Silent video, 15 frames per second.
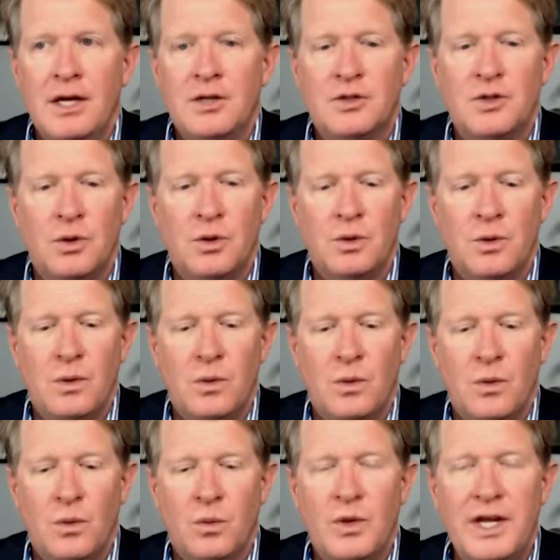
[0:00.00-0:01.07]
So
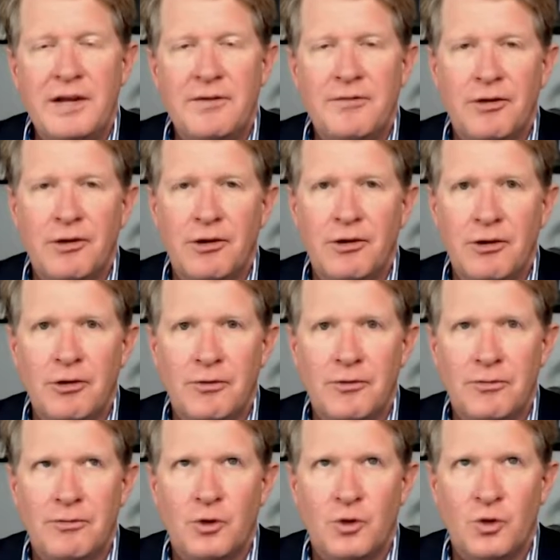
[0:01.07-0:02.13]
we've heard
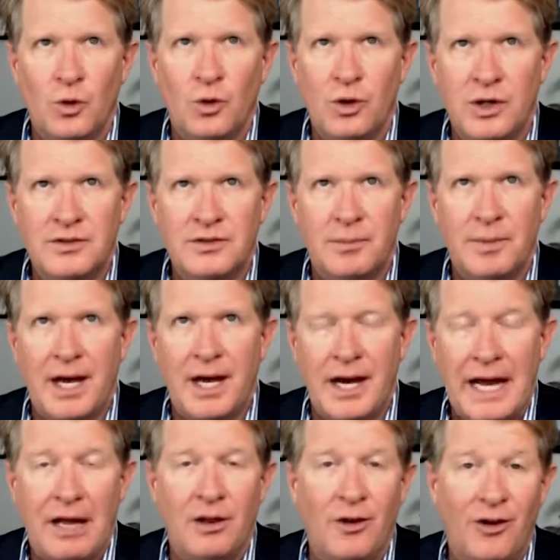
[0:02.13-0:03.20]
stories about
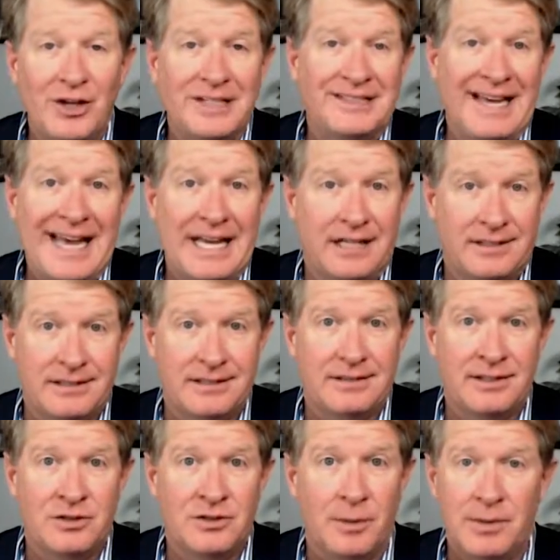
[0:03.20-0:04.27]
how long it takes,
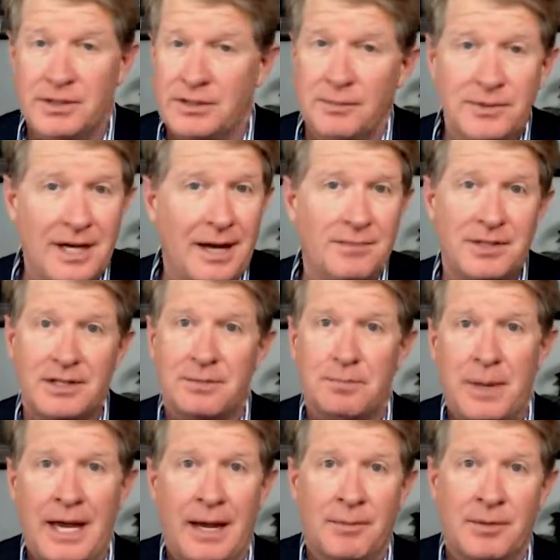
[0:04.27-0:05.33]
and sometimes it's
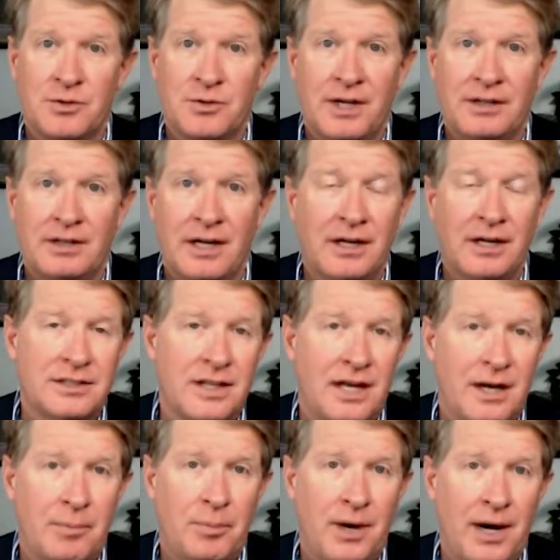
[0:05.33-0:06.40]
bam, it's right there, it's
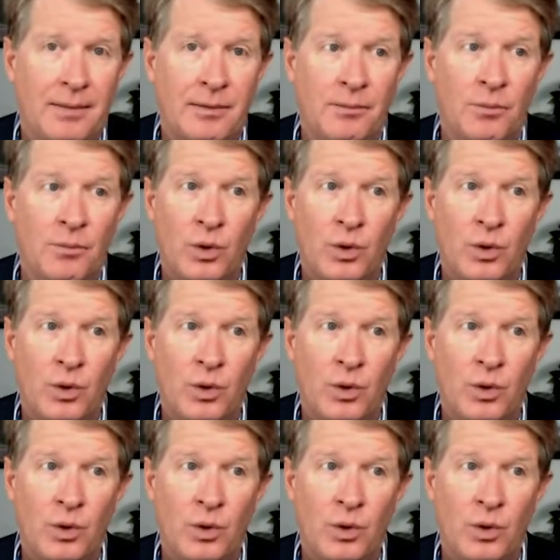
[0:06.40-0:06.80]
not a problem.